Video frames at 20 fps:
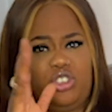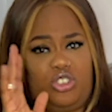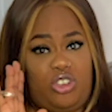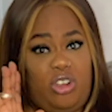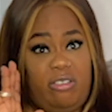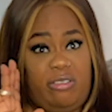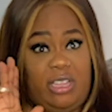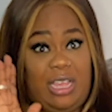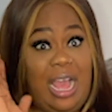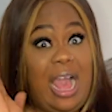
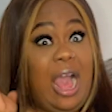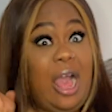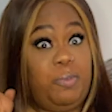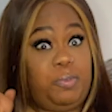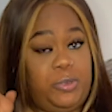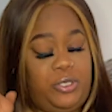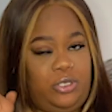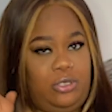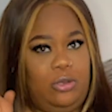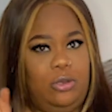Sorry, App
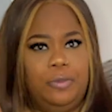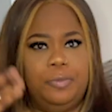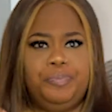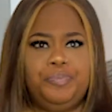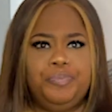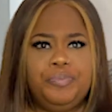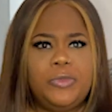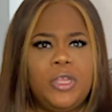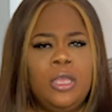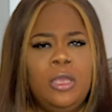Store.
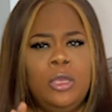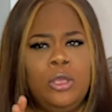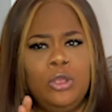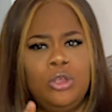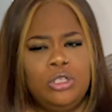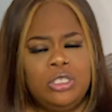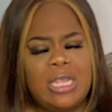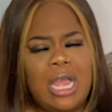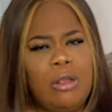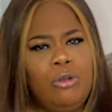
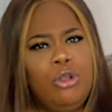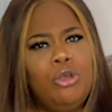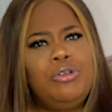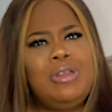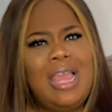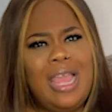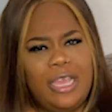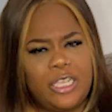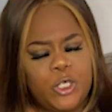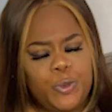
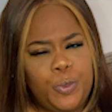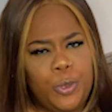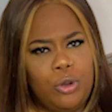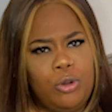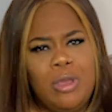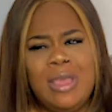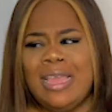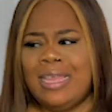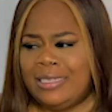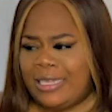Download
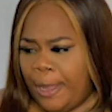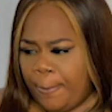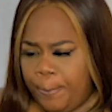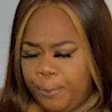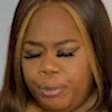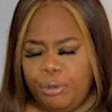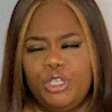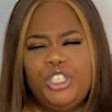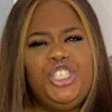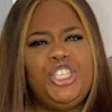Expo. They
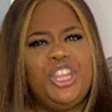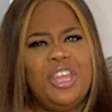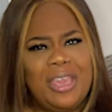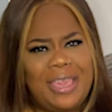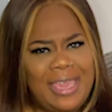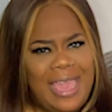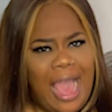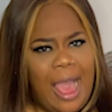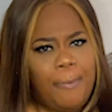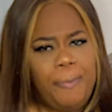bridge the
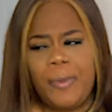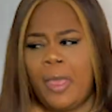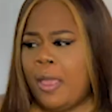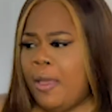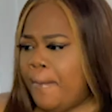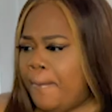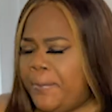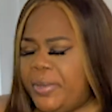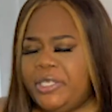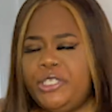gap
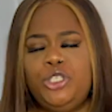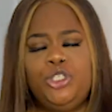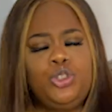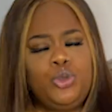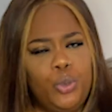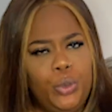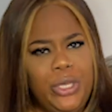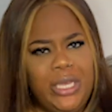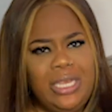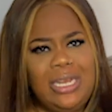
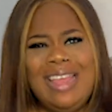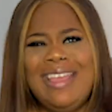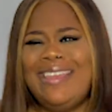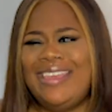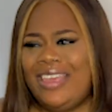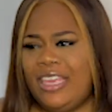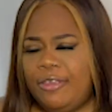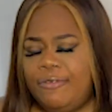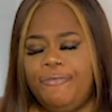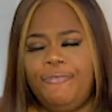between
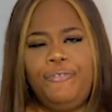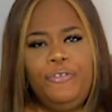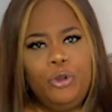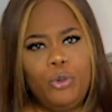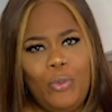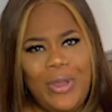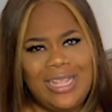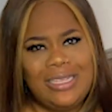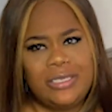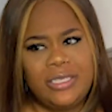
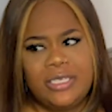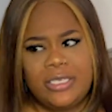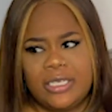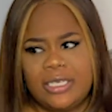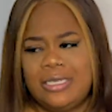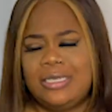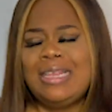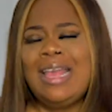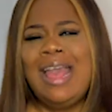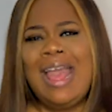
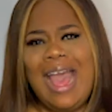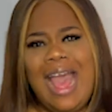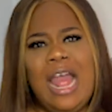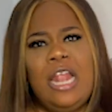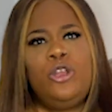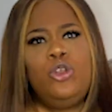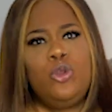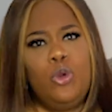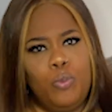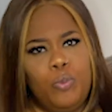influencers
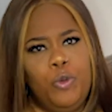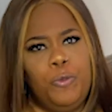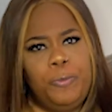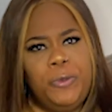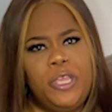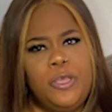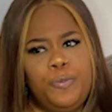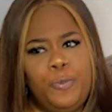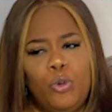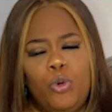and normal
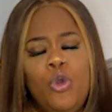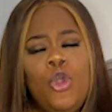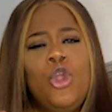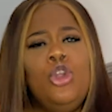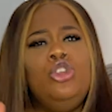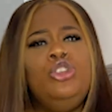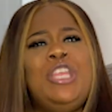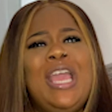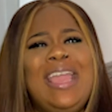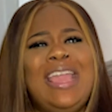people.
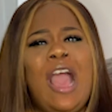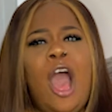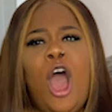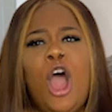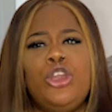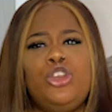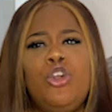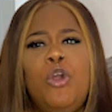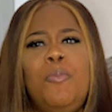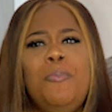They
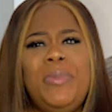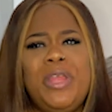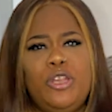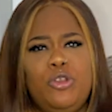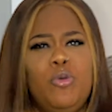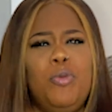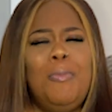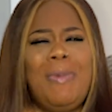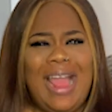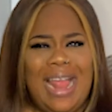are your
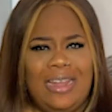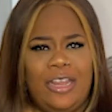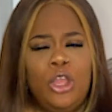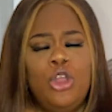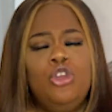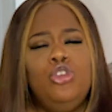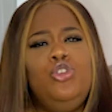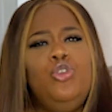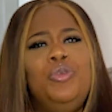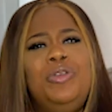middleman.
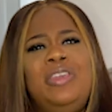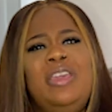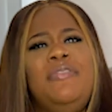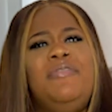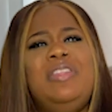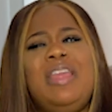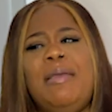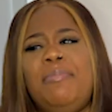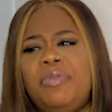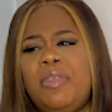You
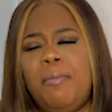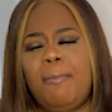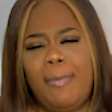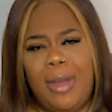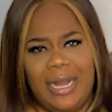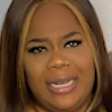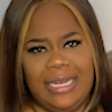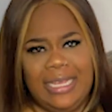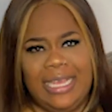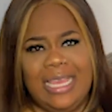give them the
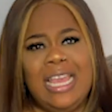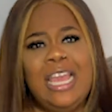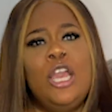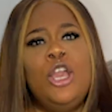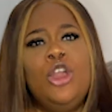money.